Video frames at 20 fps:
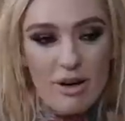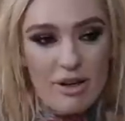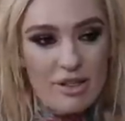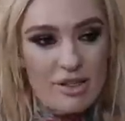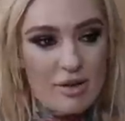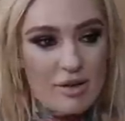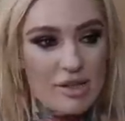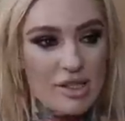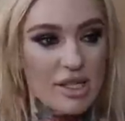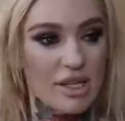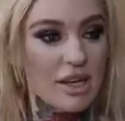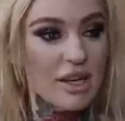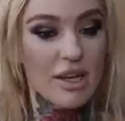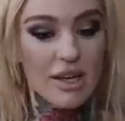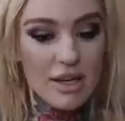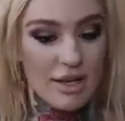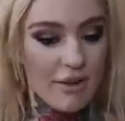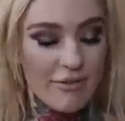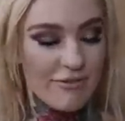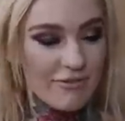because I was like,
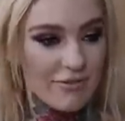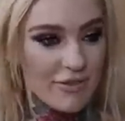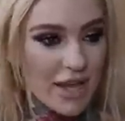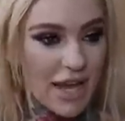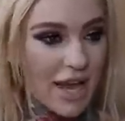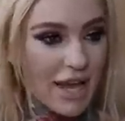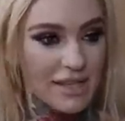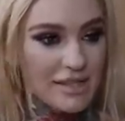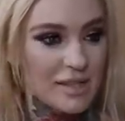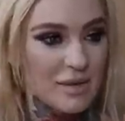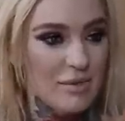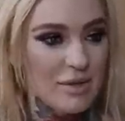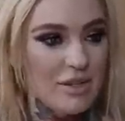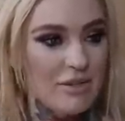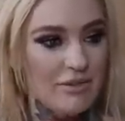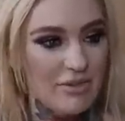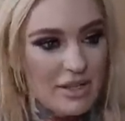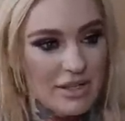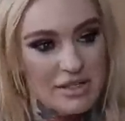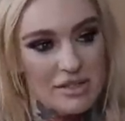it has to be a
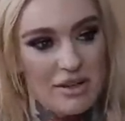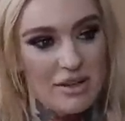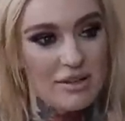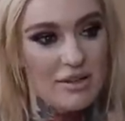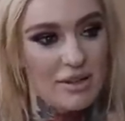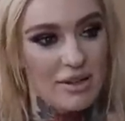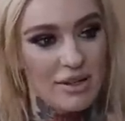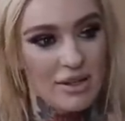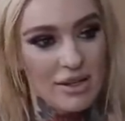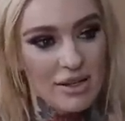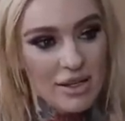face hugger.